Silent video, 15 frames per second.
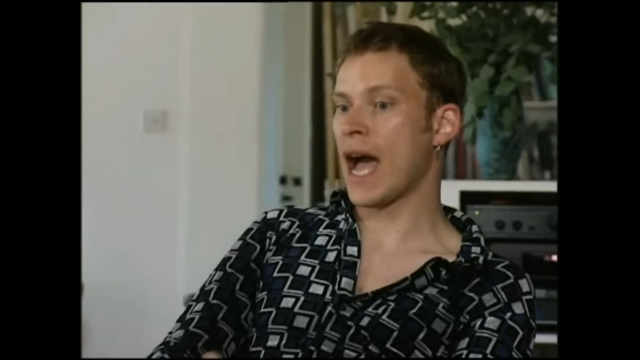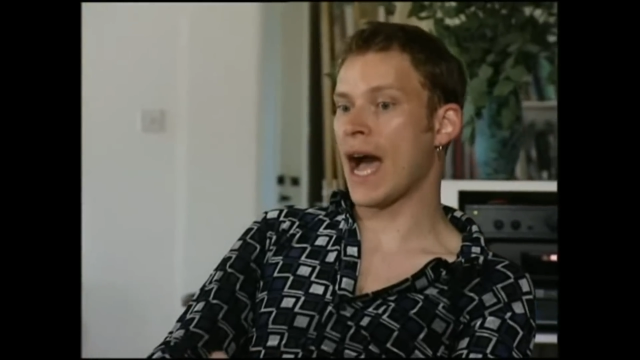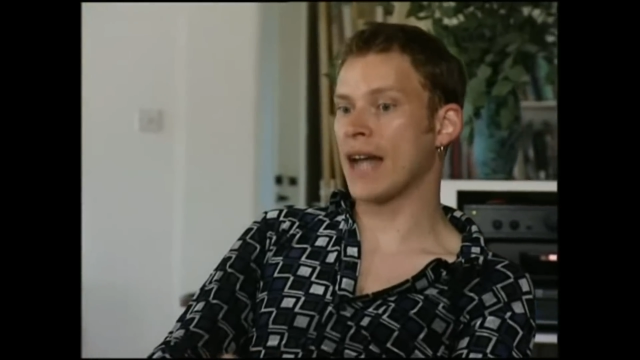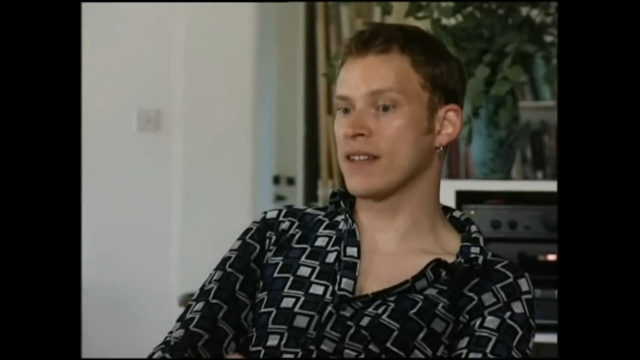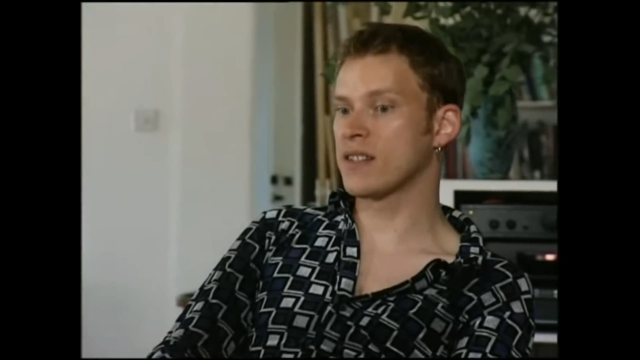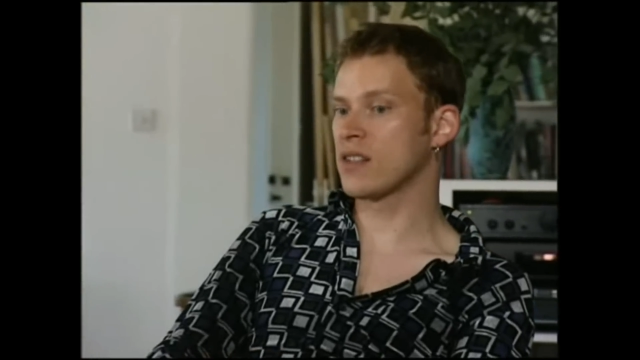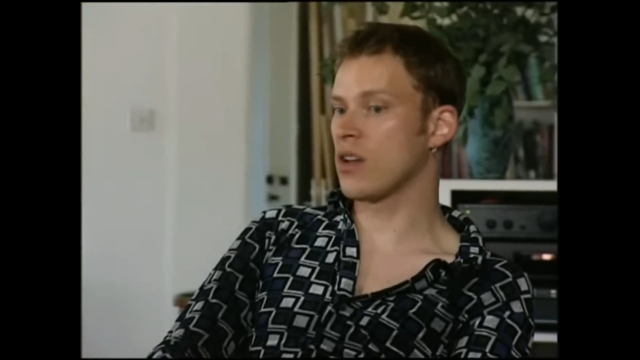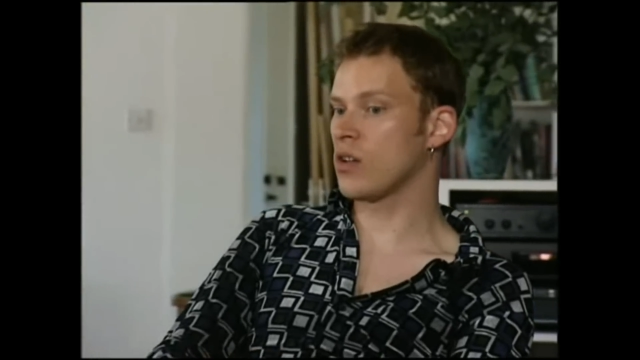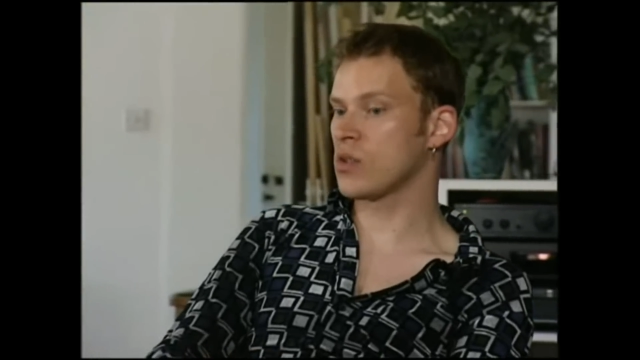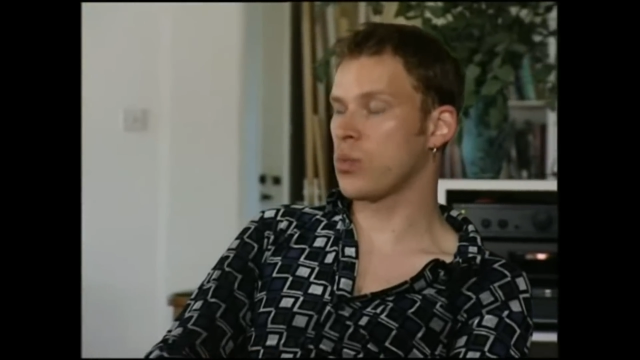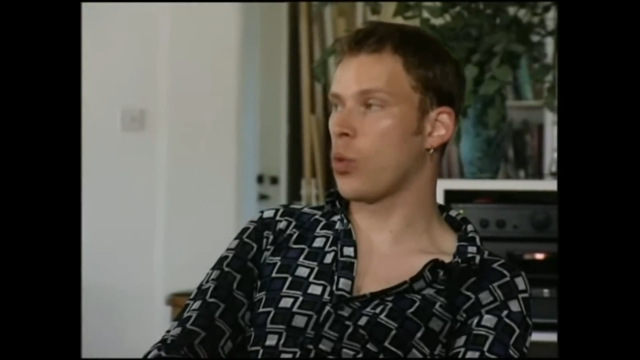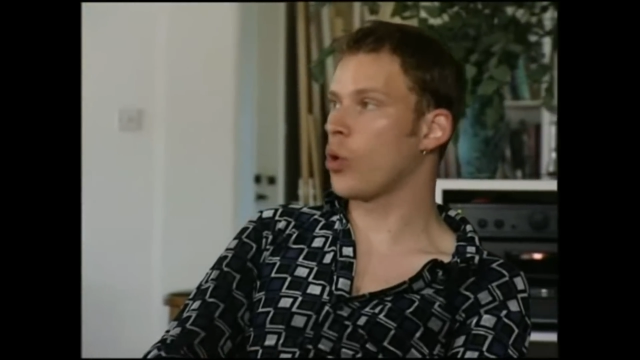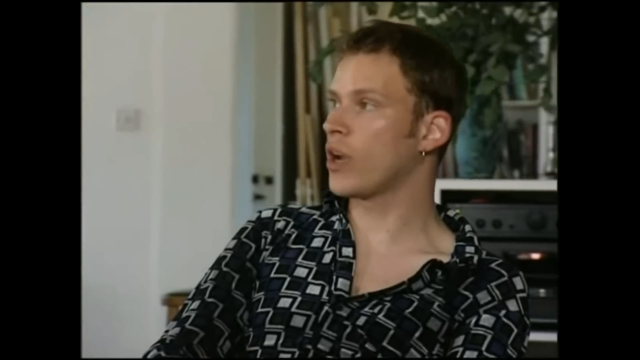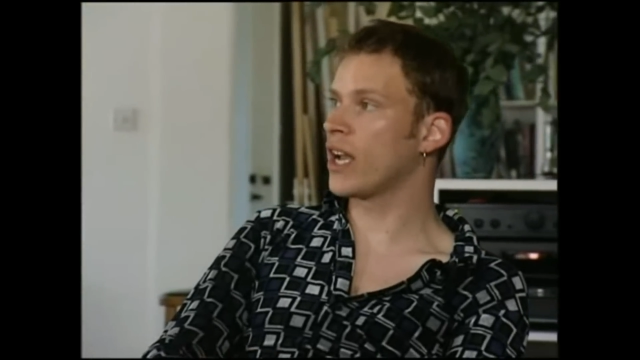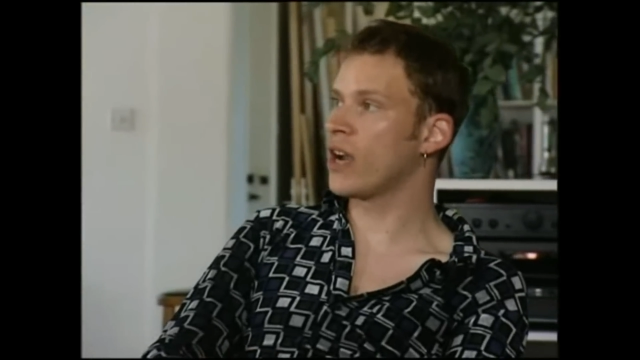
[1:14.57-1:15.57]
and starts
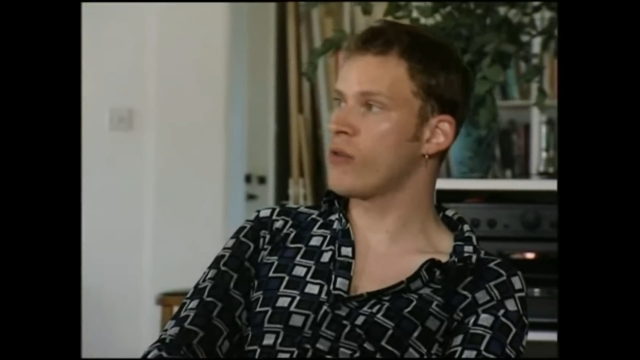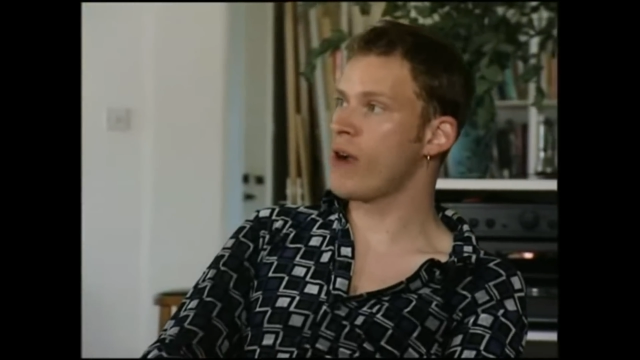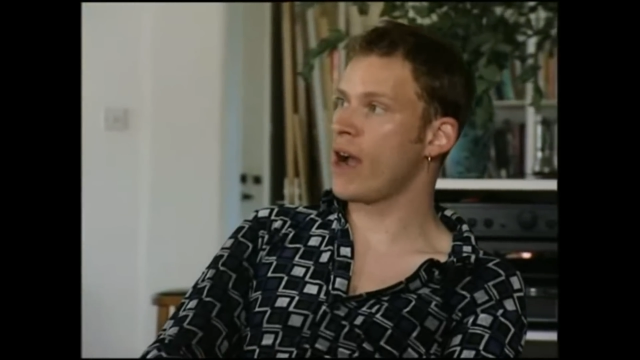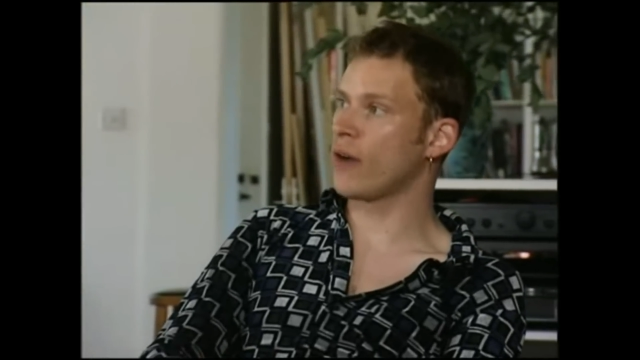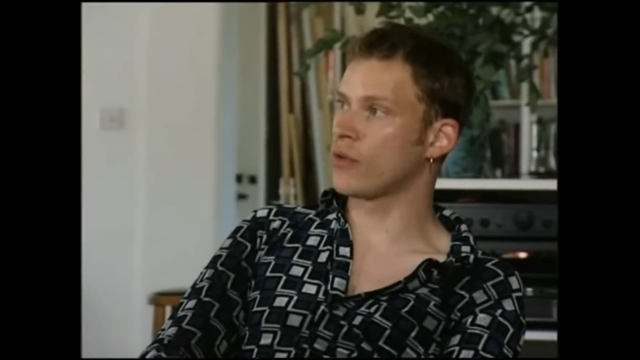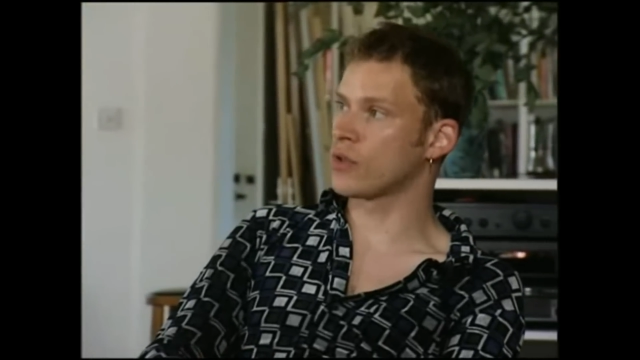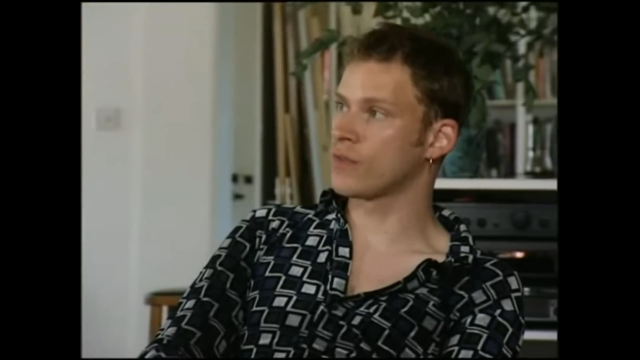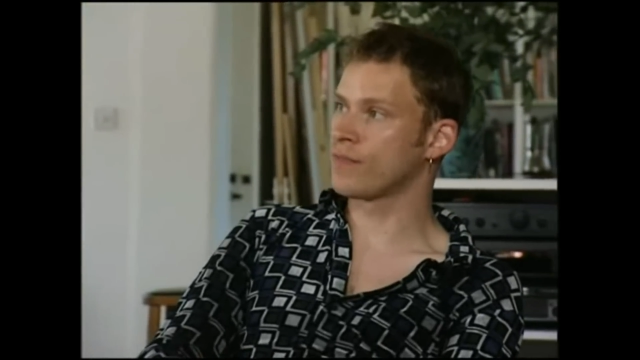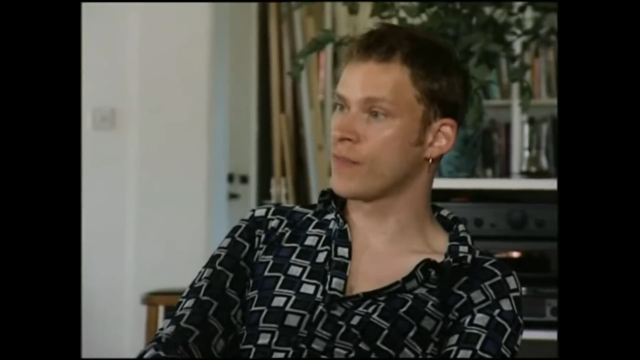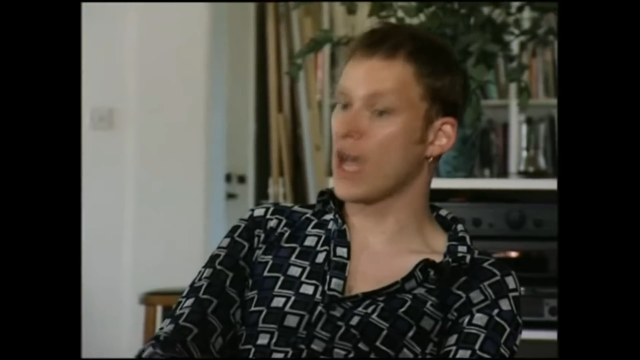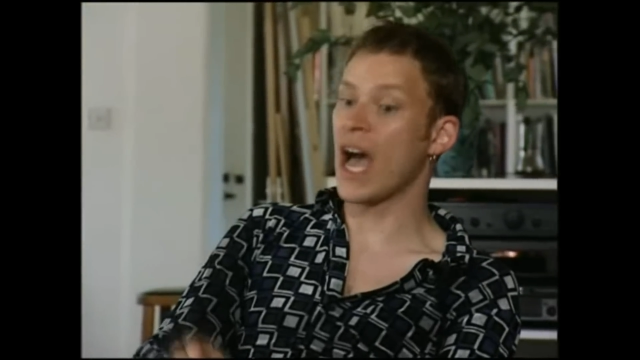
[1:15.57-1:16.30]
walking around.